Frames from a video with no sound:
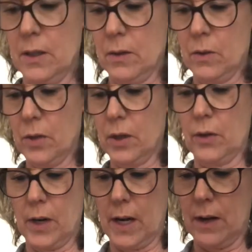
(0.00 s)
or
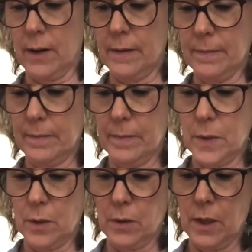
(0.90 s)
crayon.
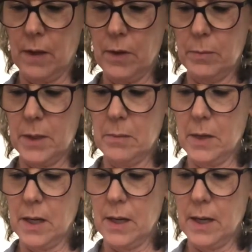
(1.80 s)
So give him some
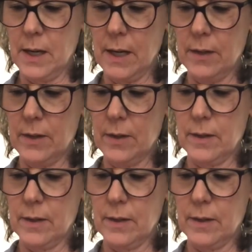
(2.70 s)
eyes,